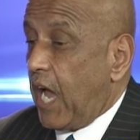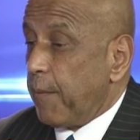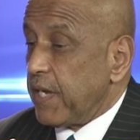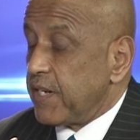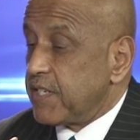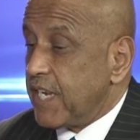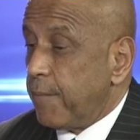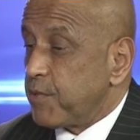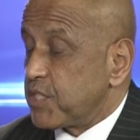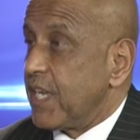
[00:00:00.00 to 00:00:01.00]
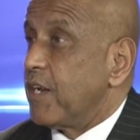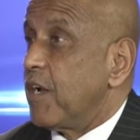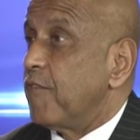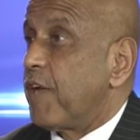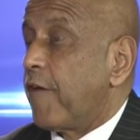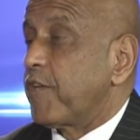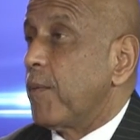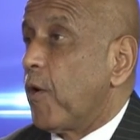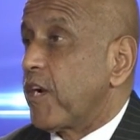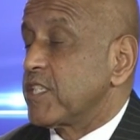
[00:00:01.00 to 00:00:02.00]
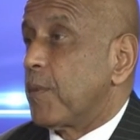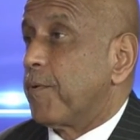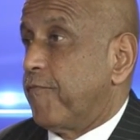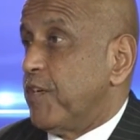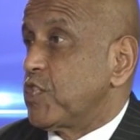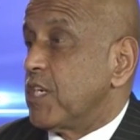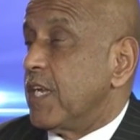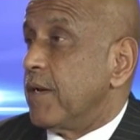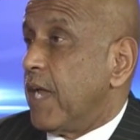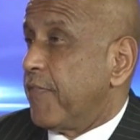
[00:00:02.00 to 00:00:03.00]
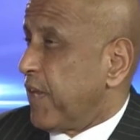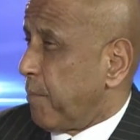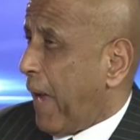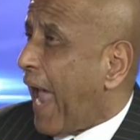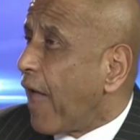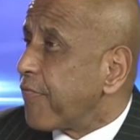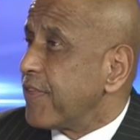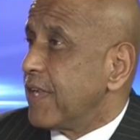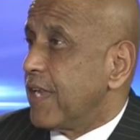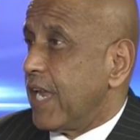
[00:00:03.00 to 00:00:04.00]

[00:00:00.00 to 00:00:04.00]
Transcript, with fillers: I mean, 10% of African Americans are proficient in, I think, math,